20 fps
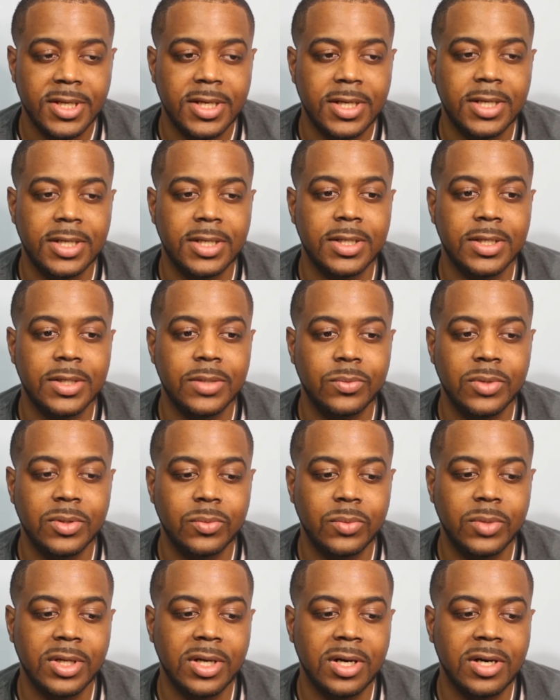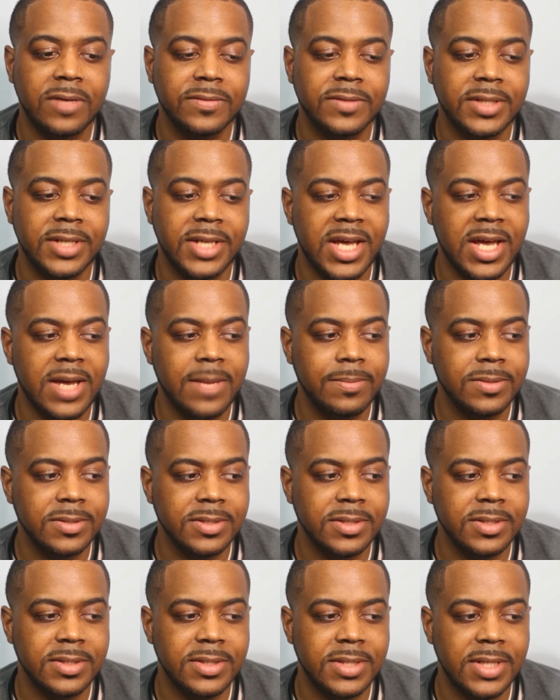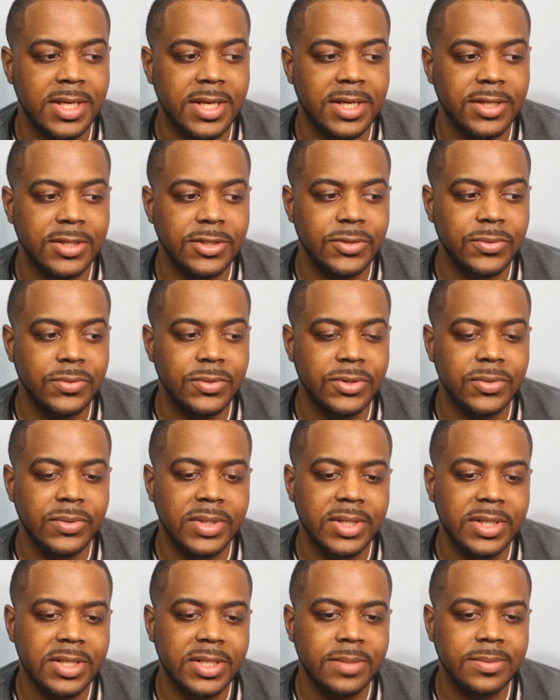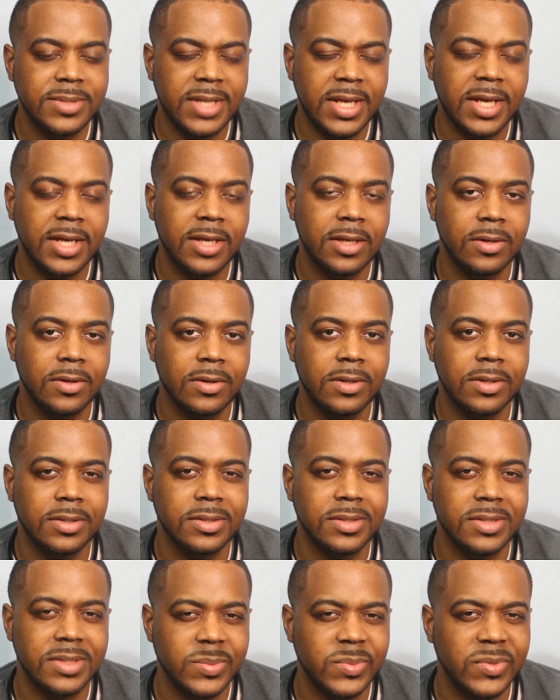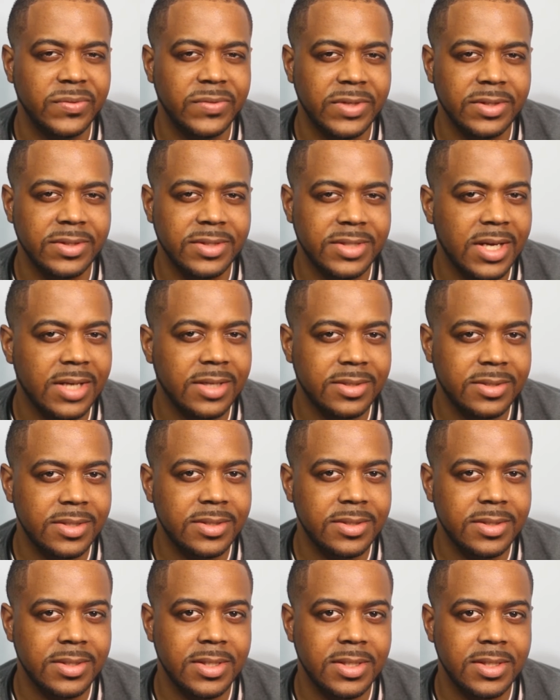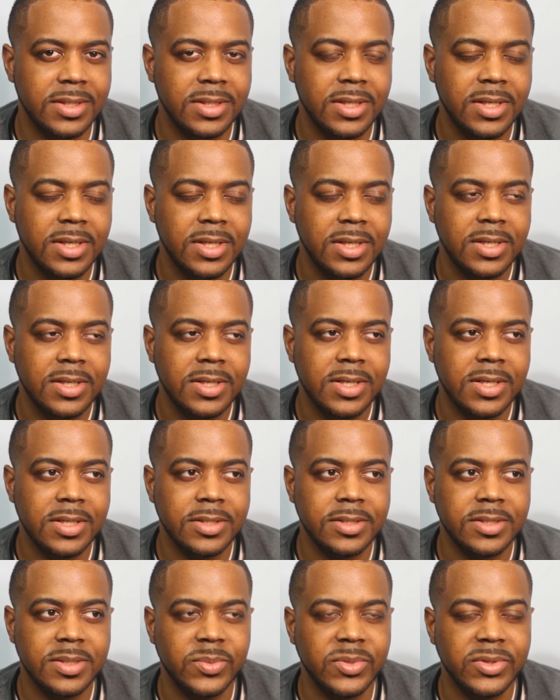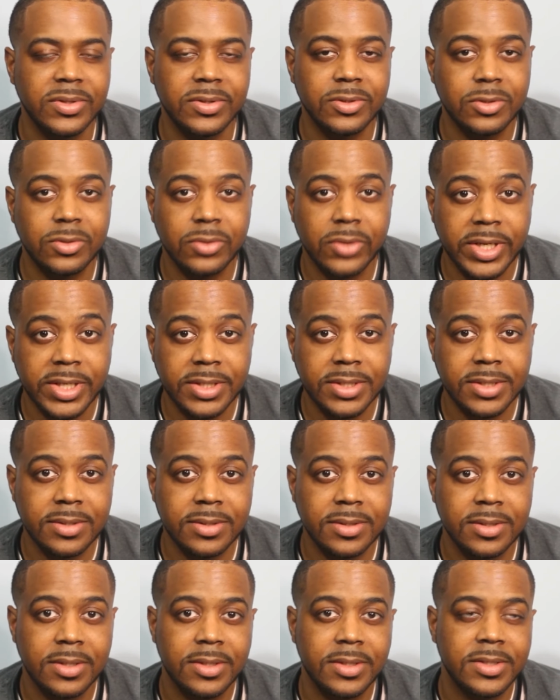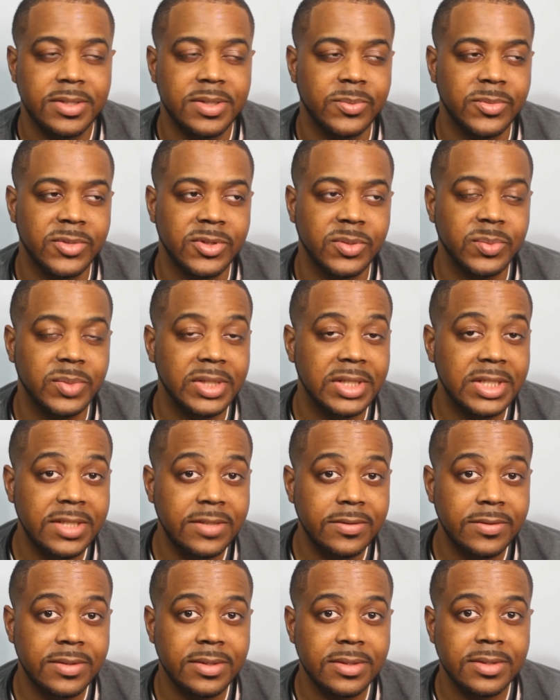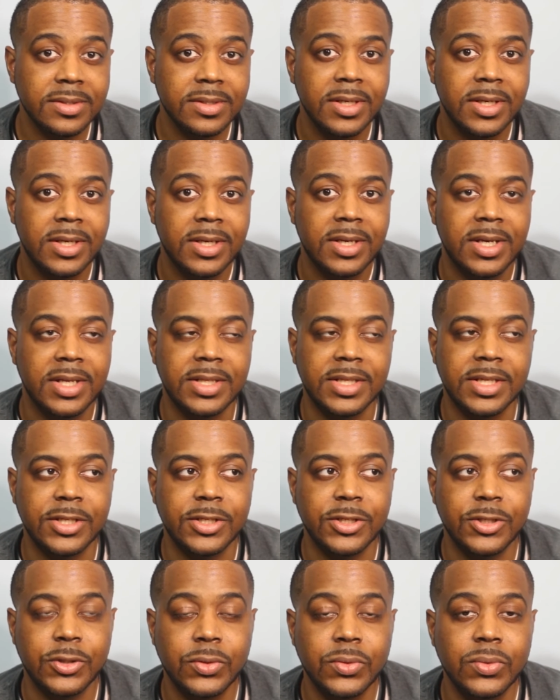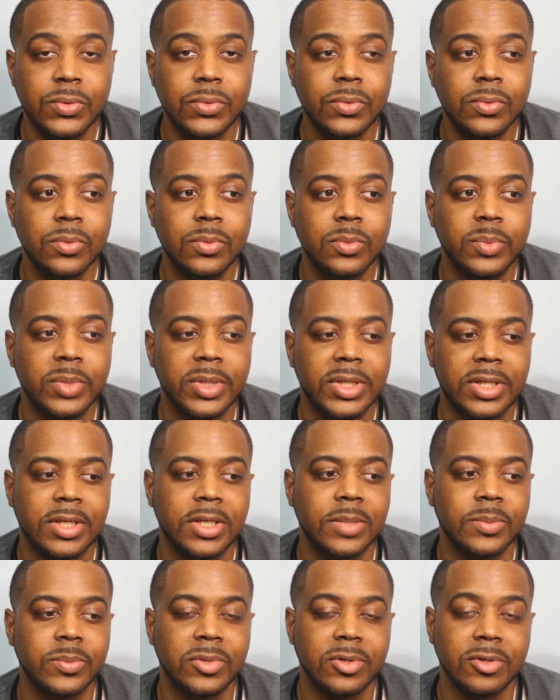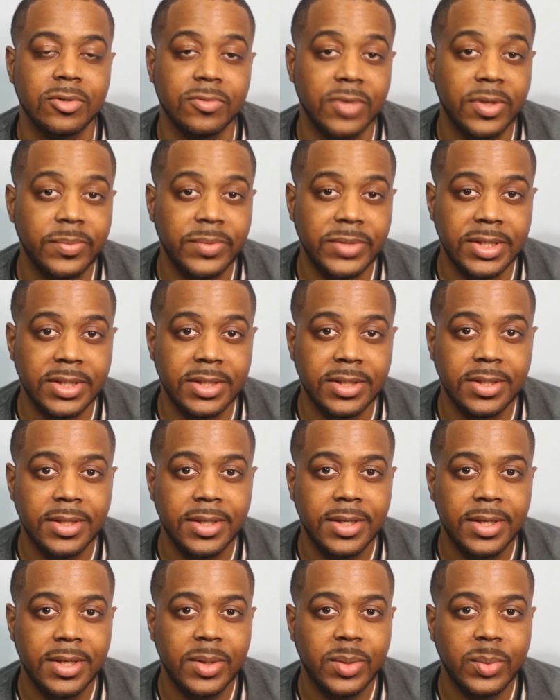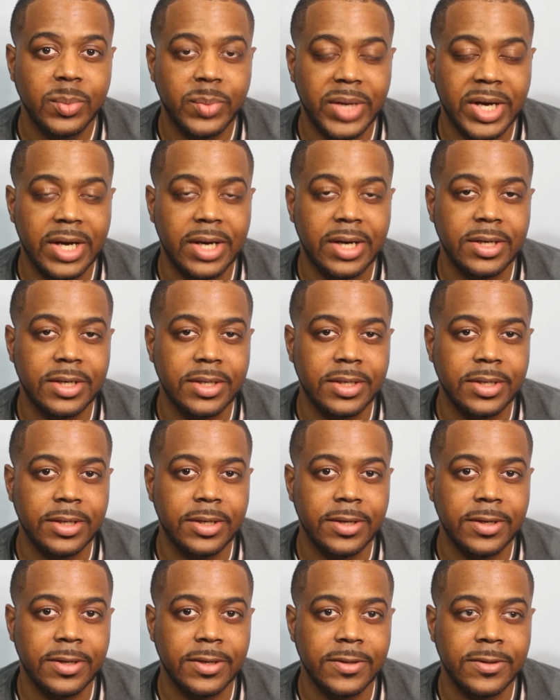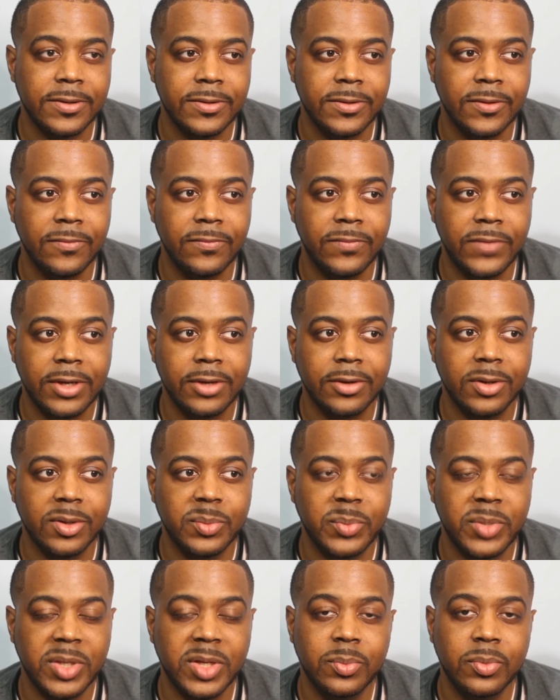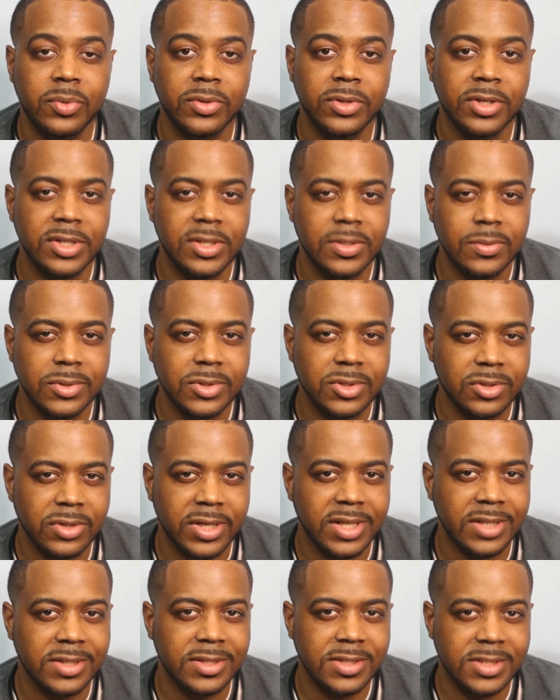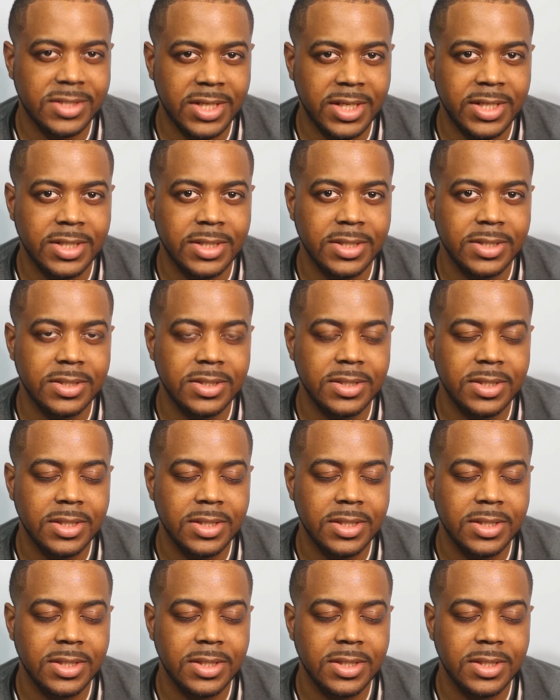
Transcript: uh, what what often happens is that you you end up taking on some of their toxicity, uh, some of their traits, some of their beliefs, and then you become corrupted by uh, the very people that you were trying to change.